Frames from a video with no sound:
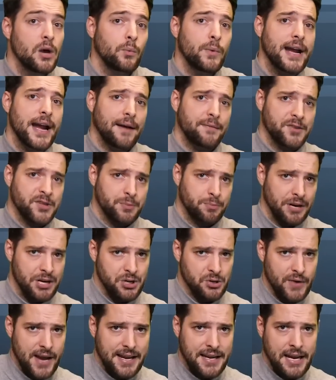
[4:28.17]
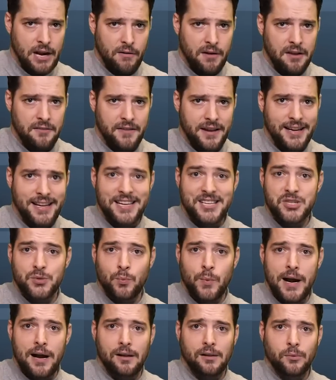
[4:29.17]
we have the sprint drag carry event
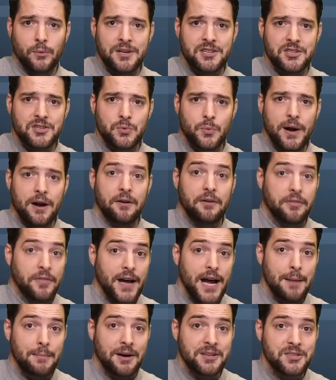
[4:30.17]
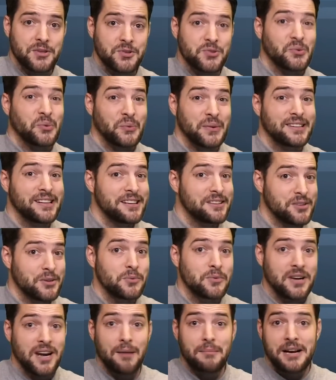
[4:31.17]
as well, which is where thigh muscles really
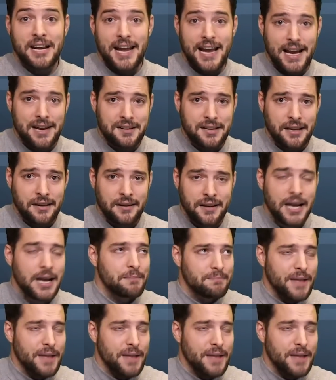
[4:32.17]
do come in handy.